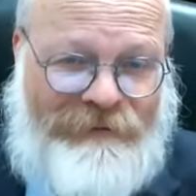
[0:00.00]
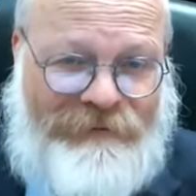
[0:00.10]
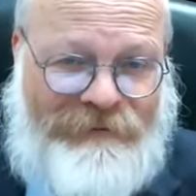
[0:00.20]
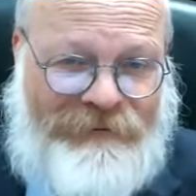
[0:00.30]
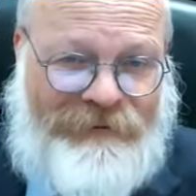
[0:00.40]

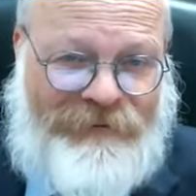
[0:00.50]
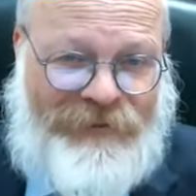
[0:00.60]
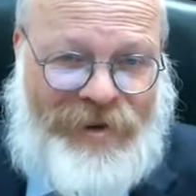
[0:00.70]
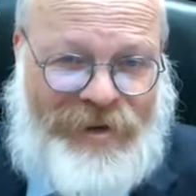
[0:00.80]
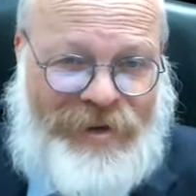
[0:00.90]

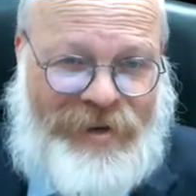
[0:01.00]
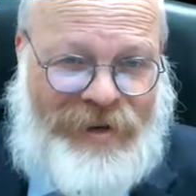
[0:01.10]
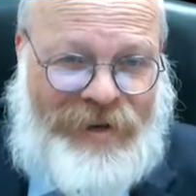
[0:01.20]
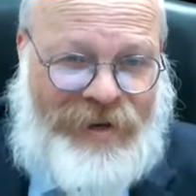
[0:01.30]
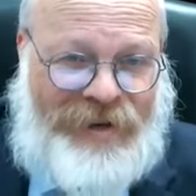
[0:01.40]

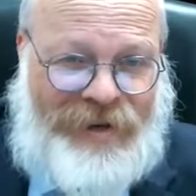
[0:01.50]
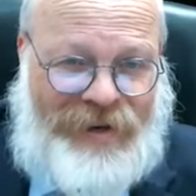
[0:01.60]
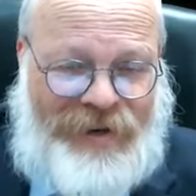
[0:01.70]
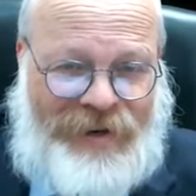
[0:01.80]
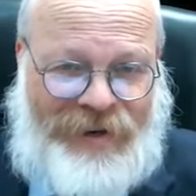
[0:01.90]
Nobody speaks.